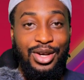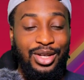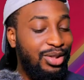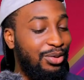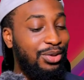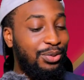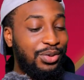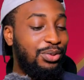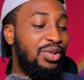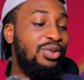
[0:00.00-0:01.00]
So
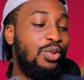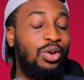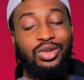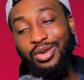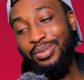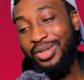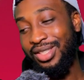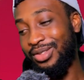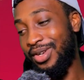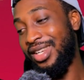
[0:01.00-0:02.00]
the way the World Cup
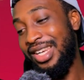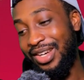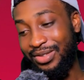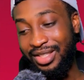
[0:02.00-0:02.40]
is right now